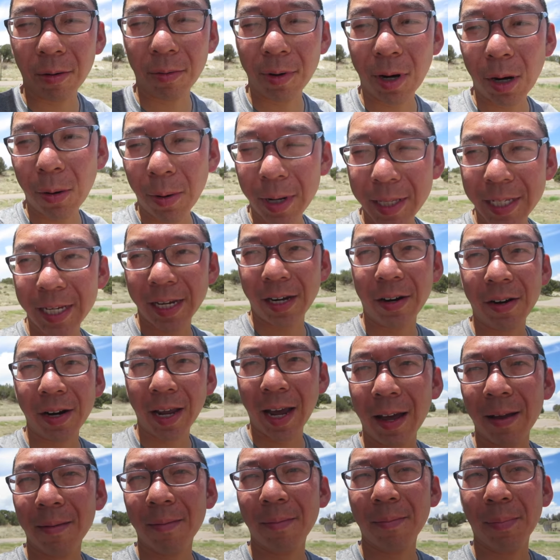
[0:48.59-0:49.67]
Oh, no one's here
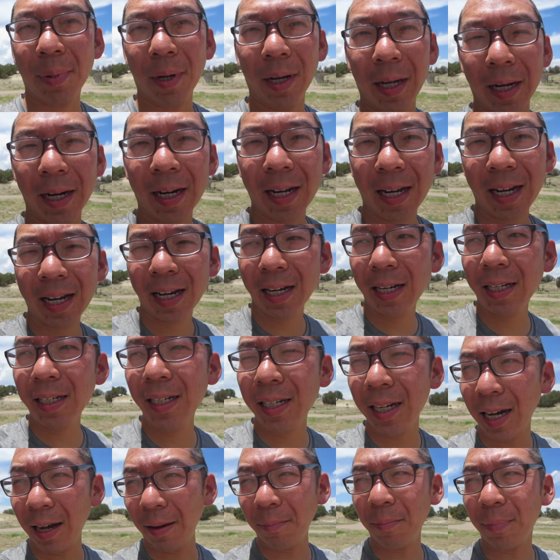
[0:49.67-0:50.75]
yet, but
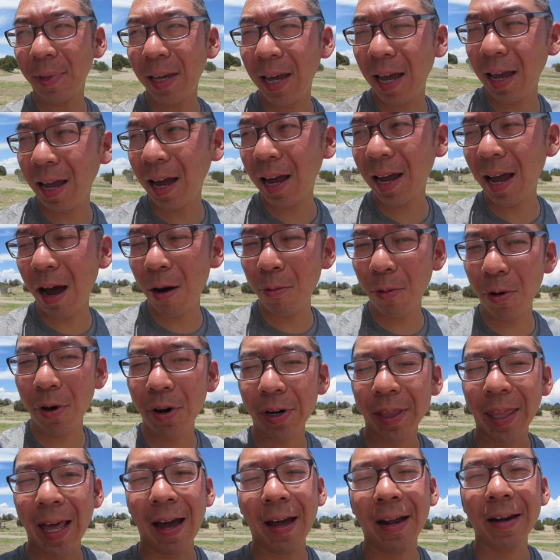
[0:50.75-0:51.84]
okay, I got
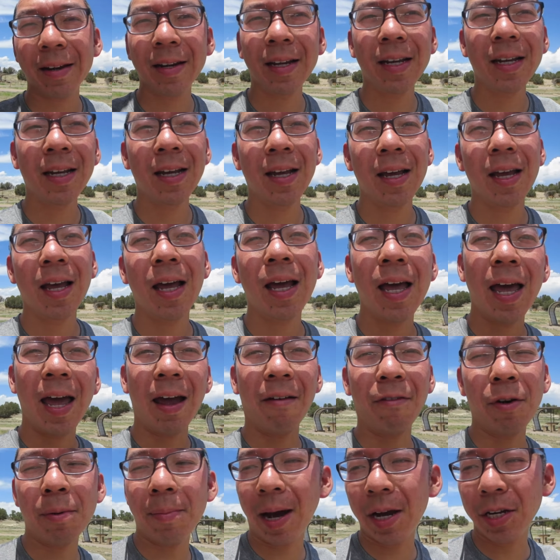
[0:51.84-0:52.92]
word that
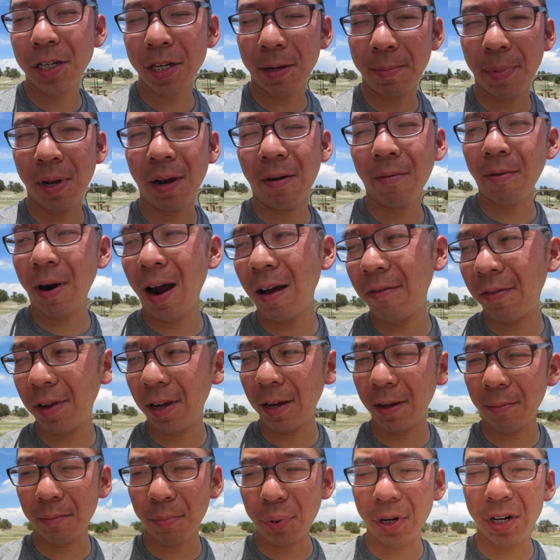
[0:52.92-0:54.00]
everybody should be
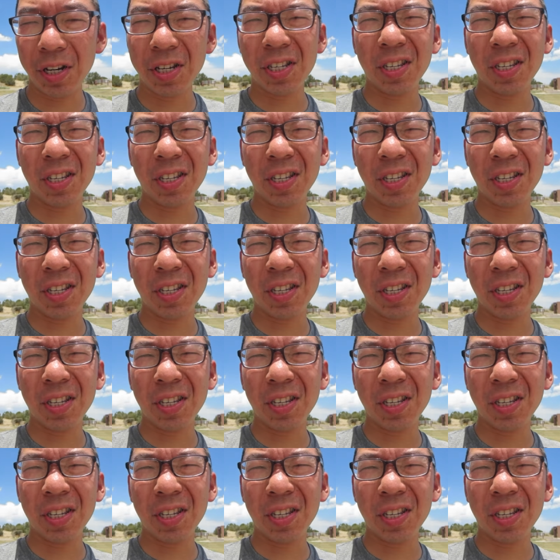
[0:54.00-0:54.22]
arriving pretty